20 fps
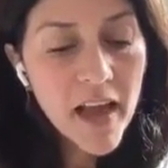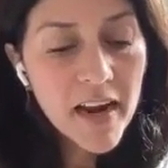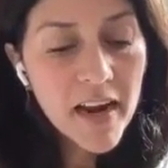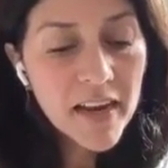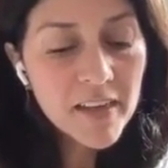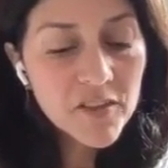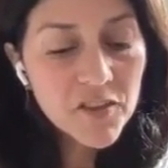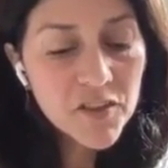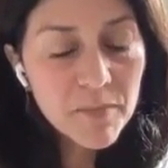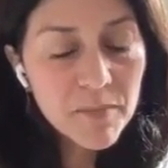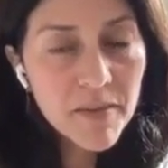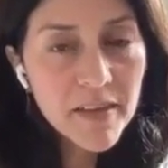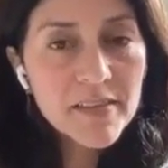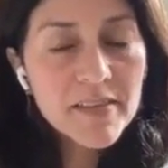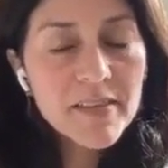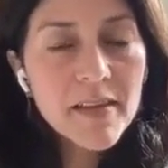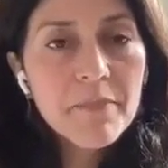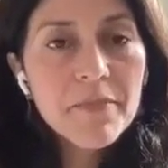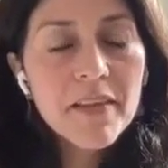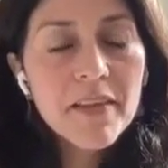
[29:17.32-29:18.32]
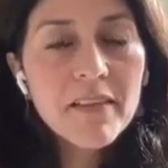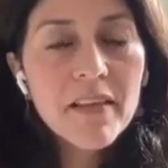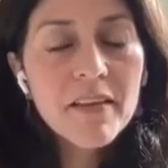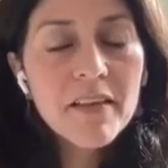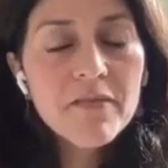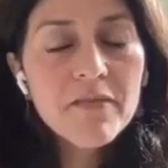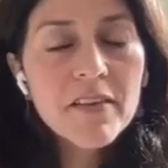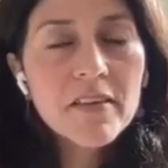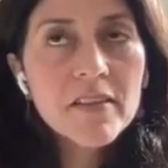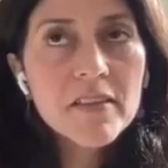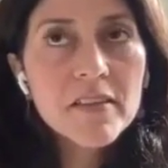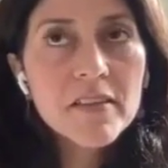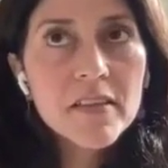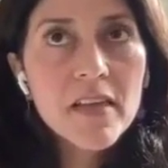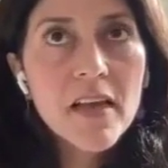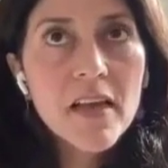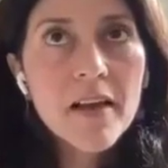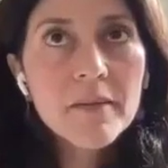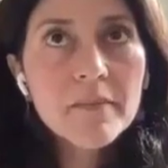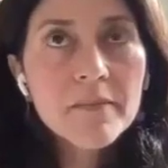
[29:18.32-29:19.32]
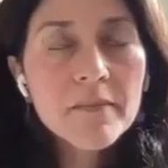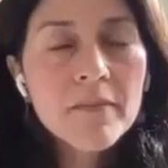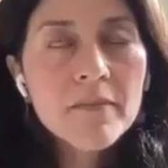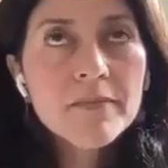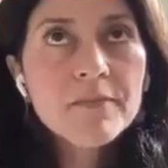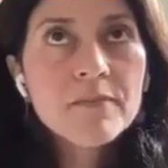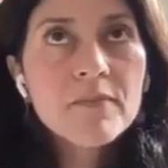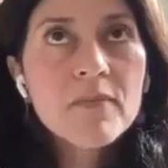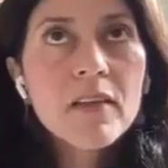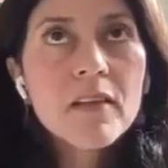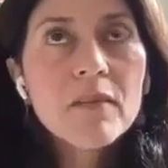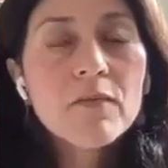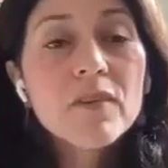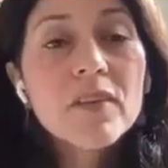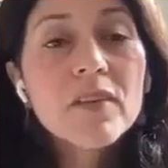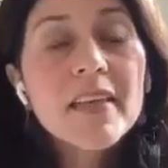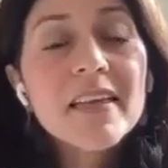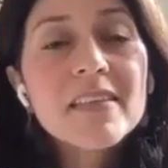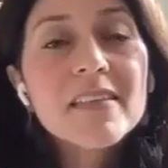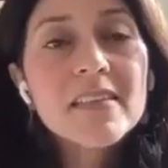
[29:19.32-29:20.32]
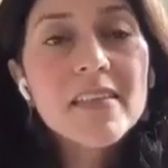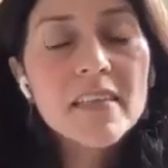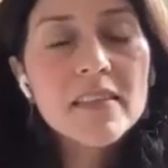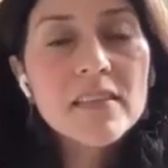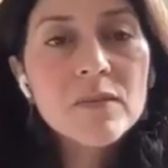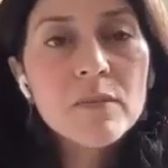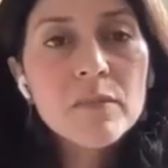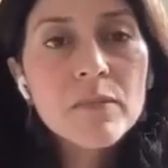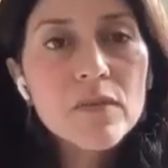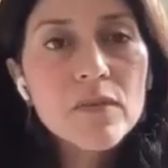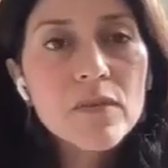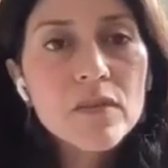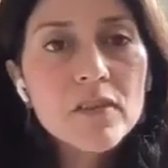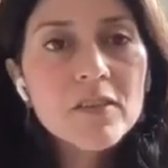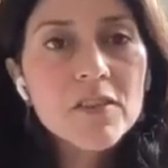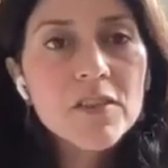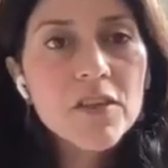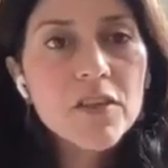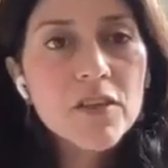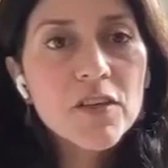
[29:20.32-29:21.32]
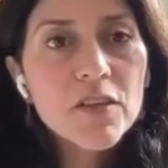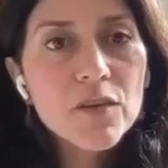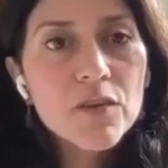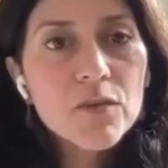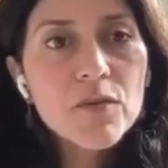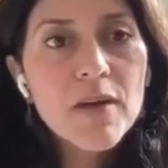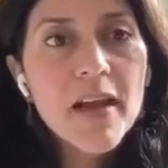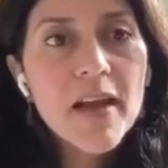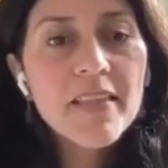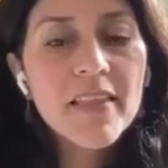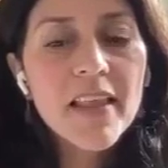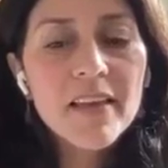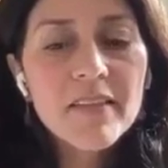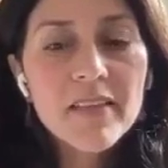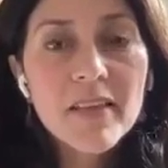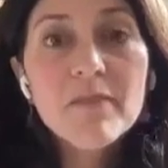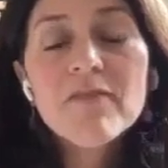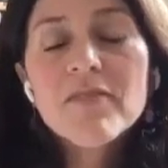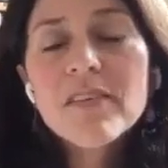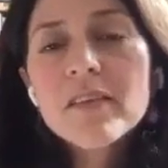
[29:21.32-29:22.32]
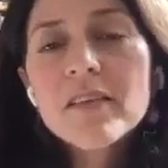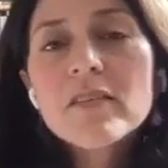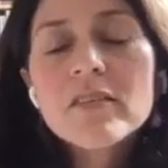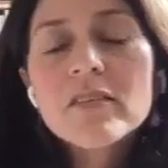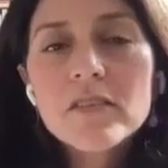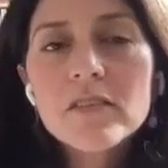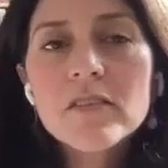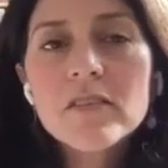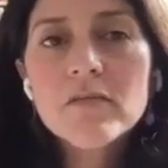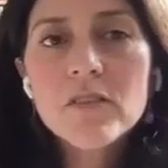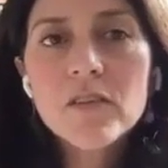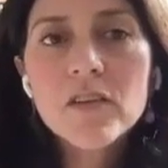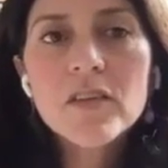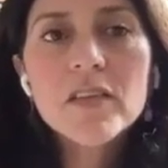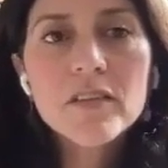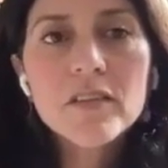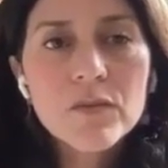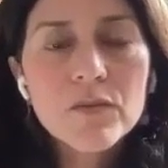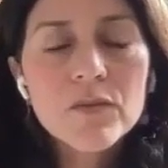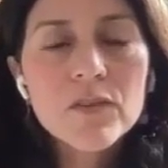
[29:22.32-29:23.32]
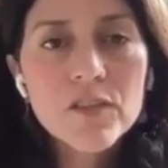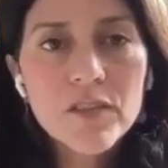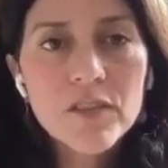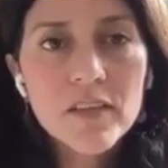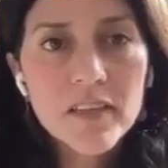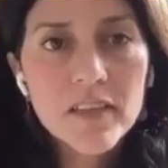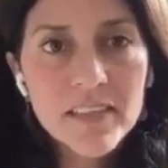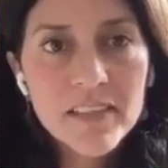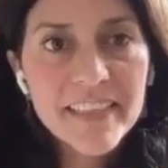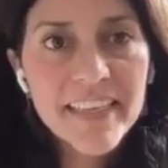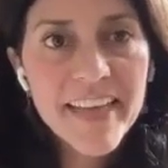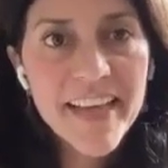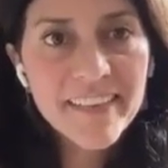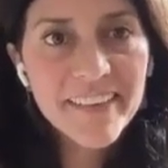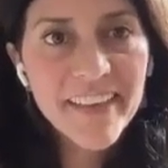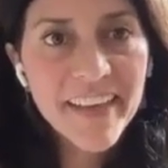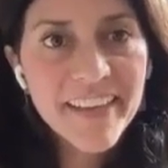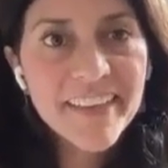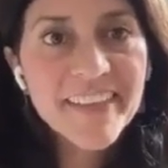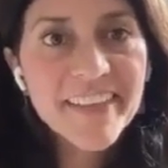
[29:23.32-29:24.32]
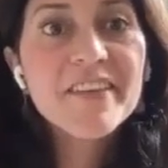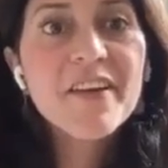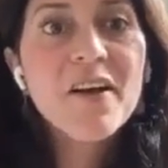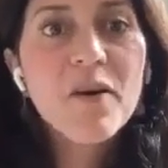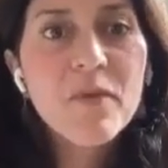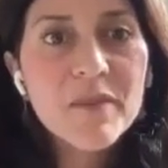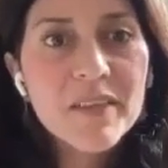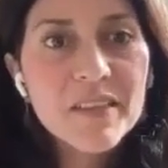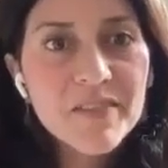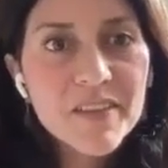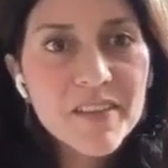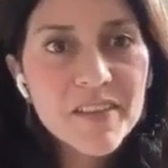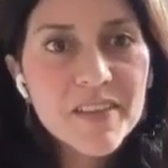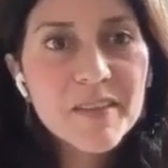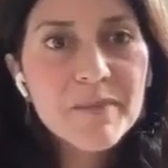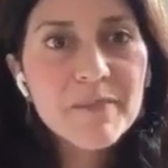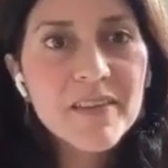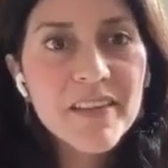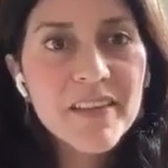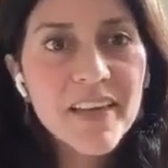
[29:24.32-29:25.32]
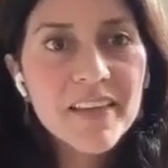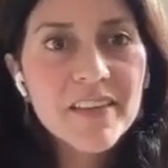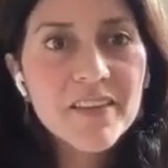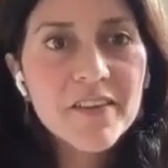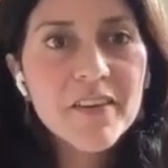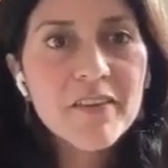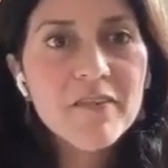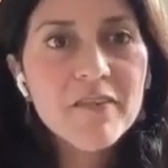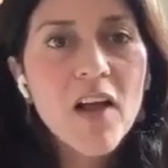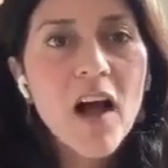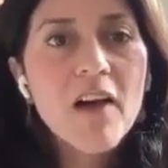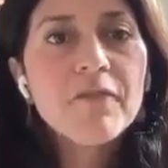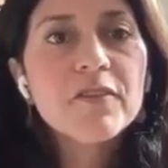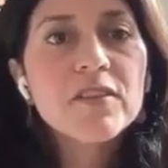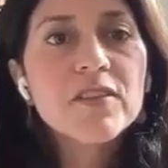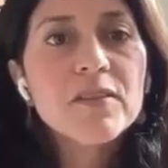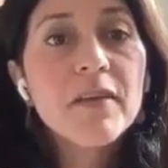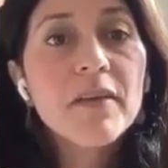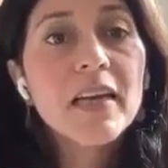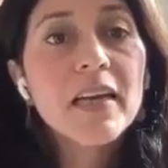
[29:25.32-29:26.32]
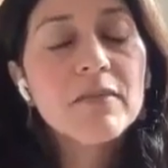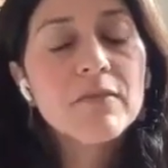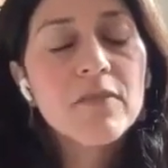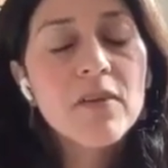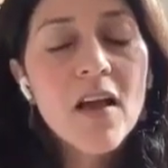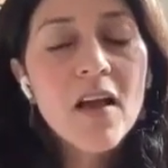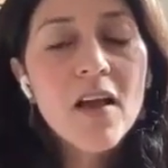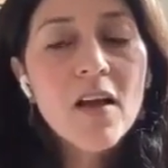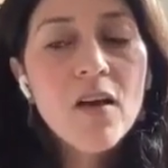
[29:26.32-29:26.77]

And it should be something that feels really accessible to you, and that feels good to a certain extent. Like it doesn't always feel good, but that it offers some kind of